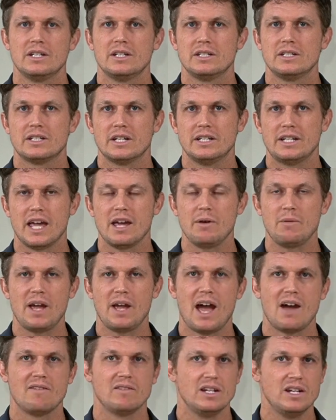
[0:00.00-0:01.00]
Today we
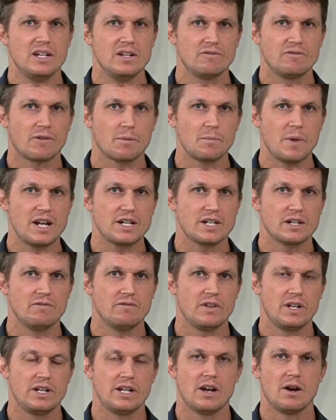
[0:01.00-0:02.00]
have an information
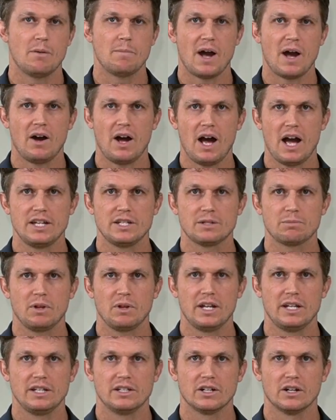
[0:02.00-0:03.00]
video about
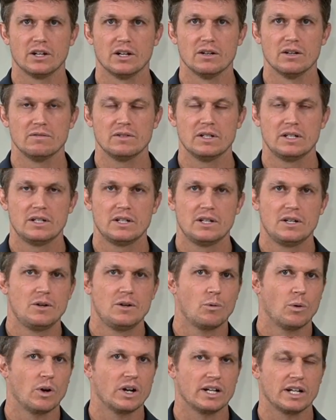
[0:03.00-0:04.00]
IcePlate Curve.
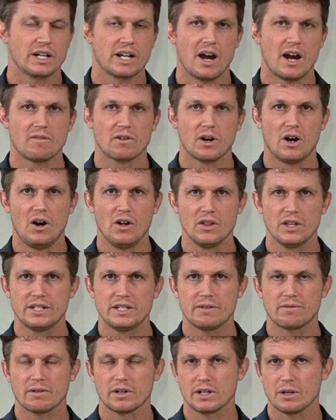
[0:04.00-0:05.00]
We're going to cover all the
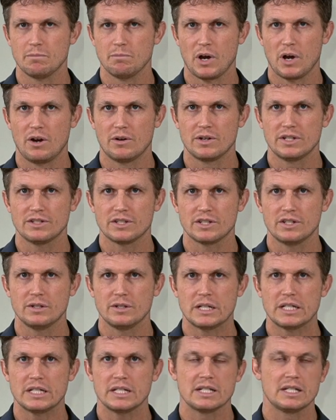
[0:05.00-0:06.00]
different components
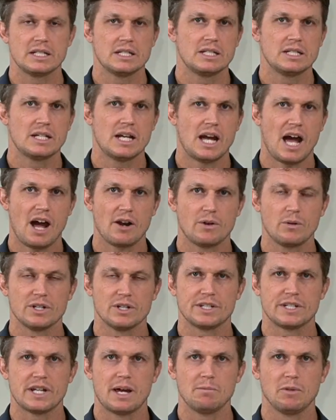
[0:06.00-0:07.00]
to it, how to
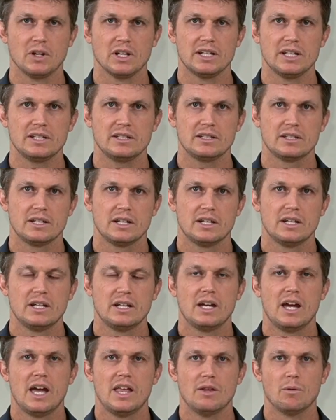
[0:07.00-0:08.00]
assemble it,
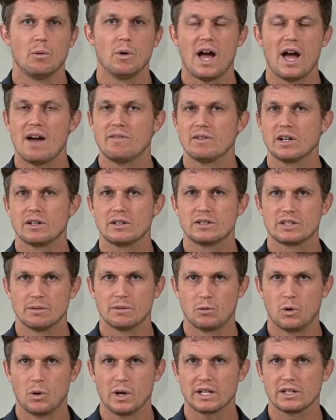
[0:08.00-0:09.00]
and then we'll have
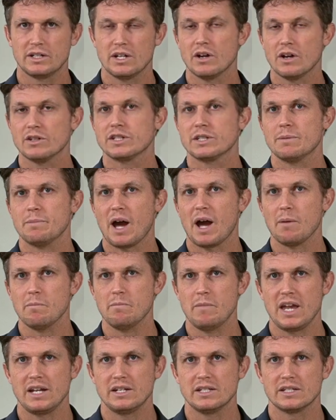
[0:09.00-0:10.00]
some quick notes about
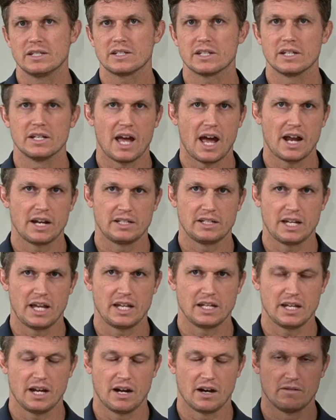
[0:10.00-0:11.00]
maintenance and how to
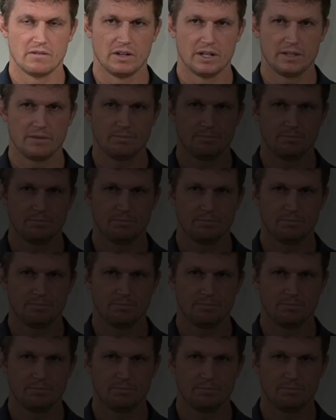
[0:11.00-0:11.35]
take care of it.